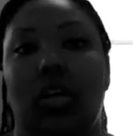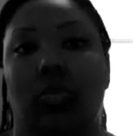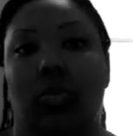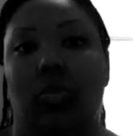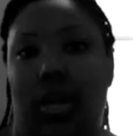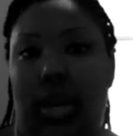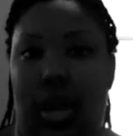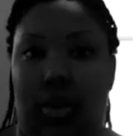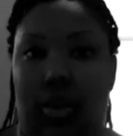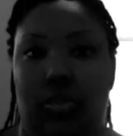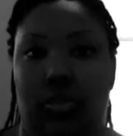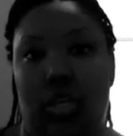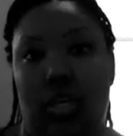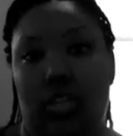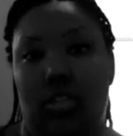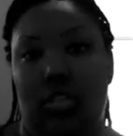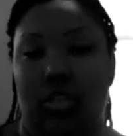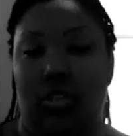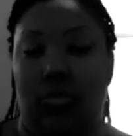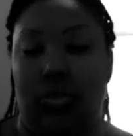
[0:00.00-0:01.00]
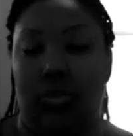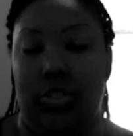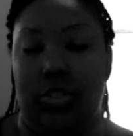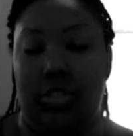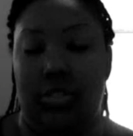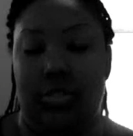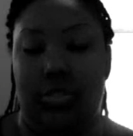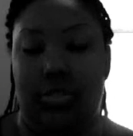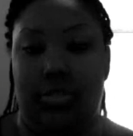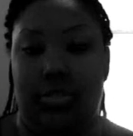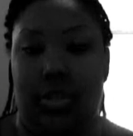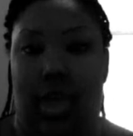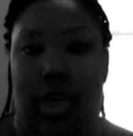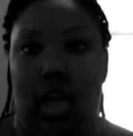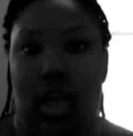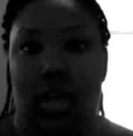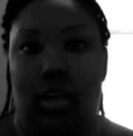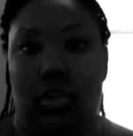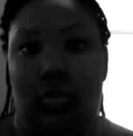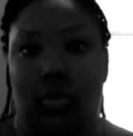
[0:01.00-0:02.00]
went out there to the woods
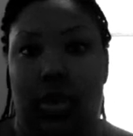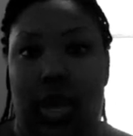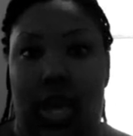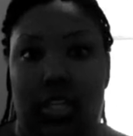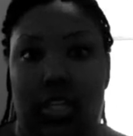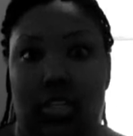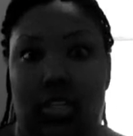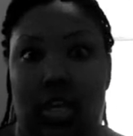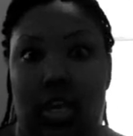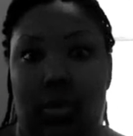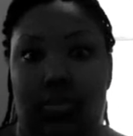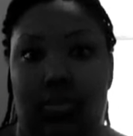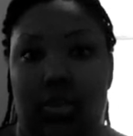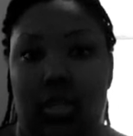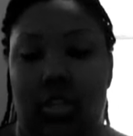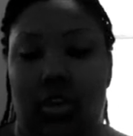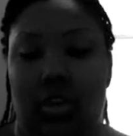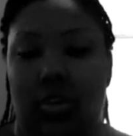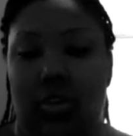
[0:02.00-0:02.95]
and we got kept in the